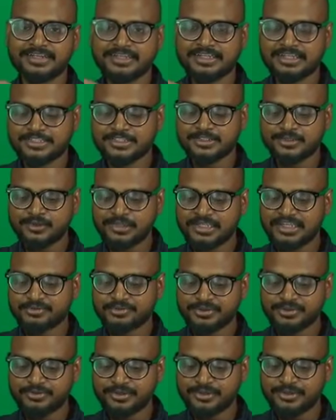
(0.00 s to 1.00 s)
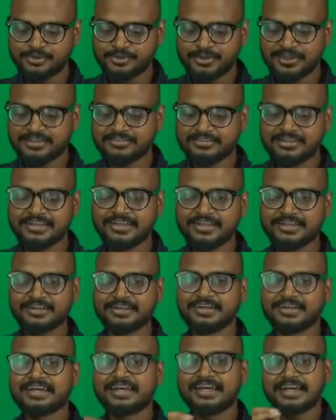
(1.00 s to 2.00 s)
Slowly I put 1 rupee every day.
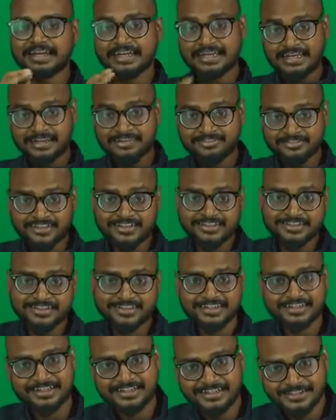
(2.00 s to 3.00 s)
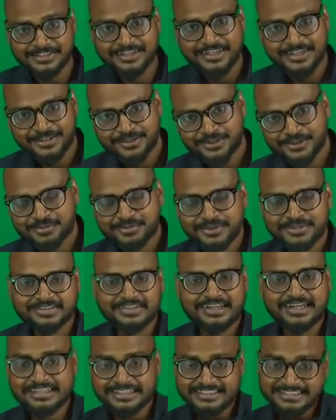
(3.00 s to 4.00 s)
At the end of the year, I'll get 300 rupees.
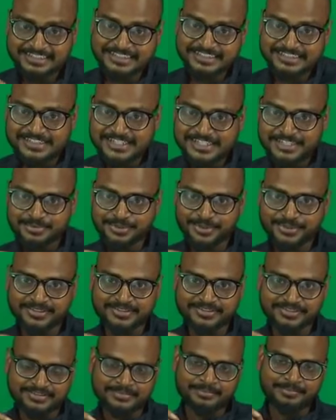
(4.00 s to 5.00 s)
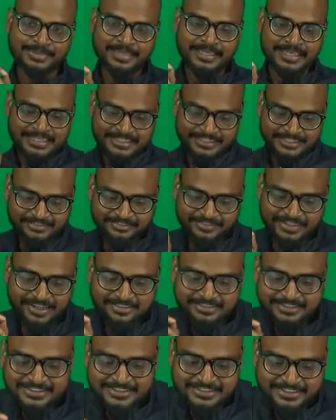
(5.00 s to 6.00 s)
And it's the easiest process. So if I have
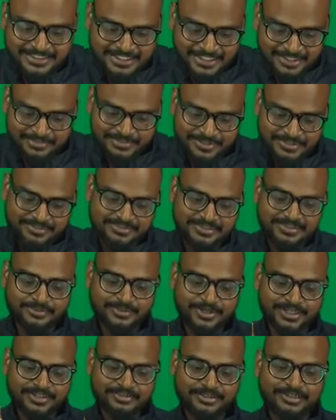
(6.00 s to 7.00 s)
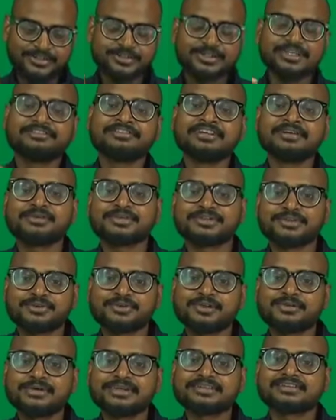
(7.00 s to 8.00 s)
60 names, what I will do every month,
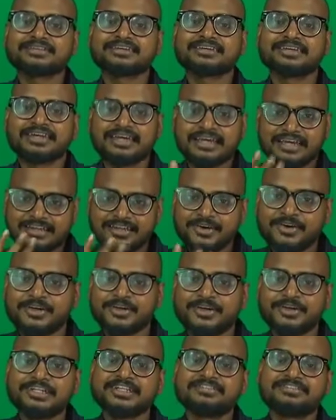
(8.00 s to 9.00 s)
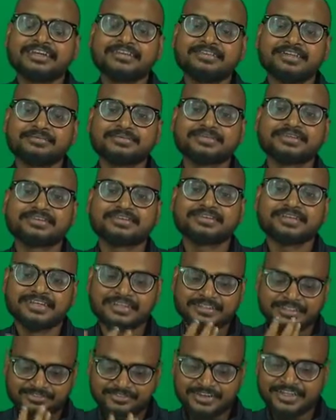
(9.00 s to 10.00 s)
12 months, I'll learn only 5 names.
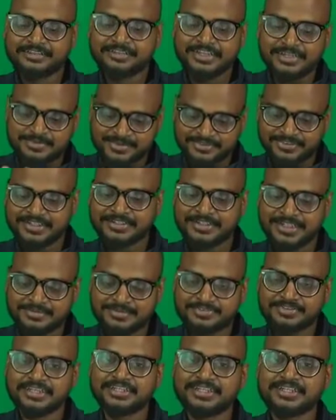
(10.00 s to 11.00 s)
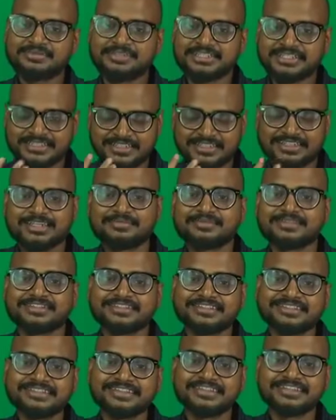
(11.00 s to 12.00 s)
So 5 names, 5 names, 5 names, 60 names is
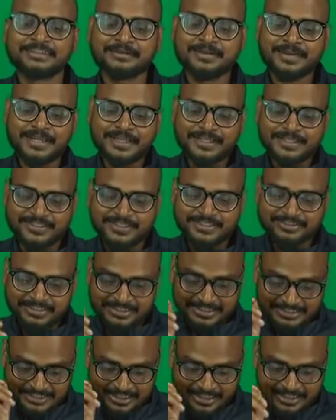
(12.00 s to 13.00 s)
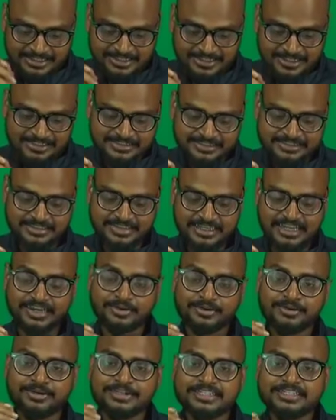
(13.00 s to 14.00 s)
easier. So everything, salt analysis, I
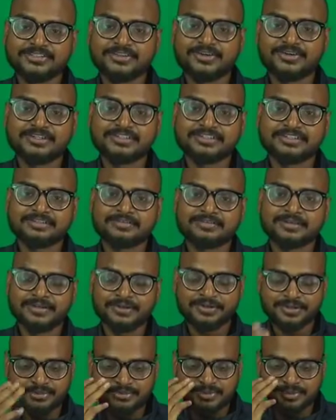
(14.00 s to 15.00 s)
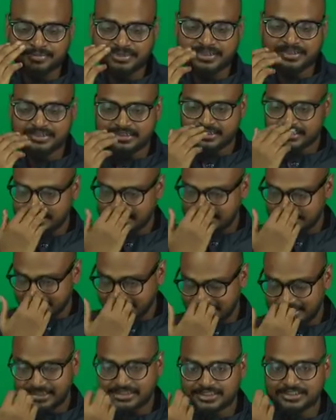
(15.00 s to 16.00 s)
have 20 salts to remember.
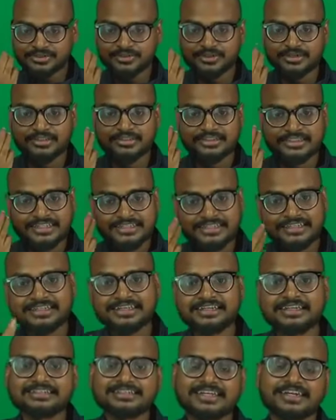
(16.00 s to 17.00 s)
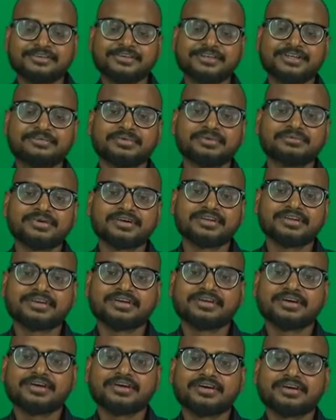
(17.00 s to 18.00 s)
Colors, 30 colors I have to remember.
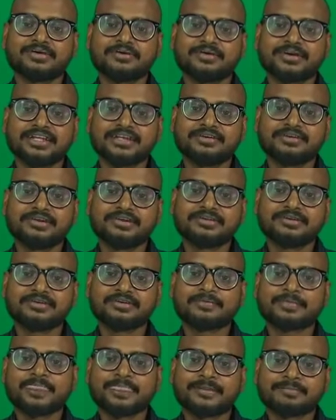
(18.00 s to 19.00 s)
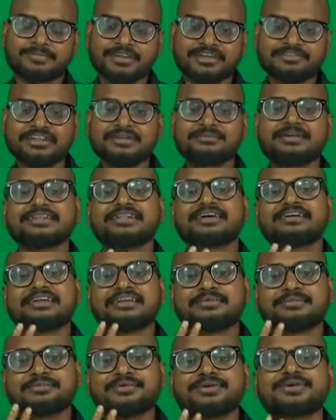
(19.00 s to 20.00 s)
What I will do, every month I will
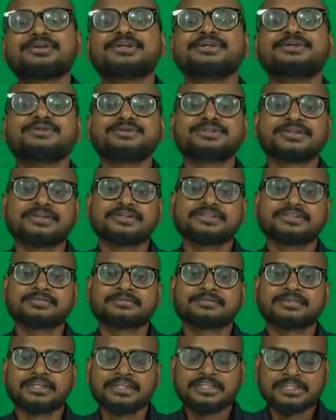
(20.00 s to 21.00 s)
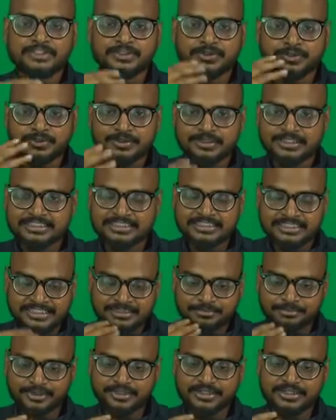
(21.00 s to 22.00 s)
remember only 2 salts. So this
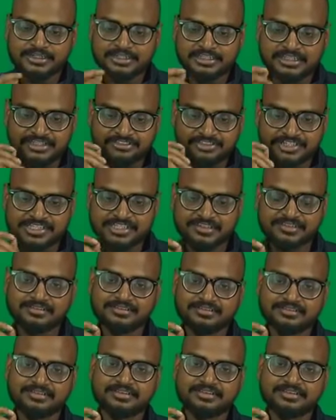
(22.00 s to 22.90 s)
important, revision.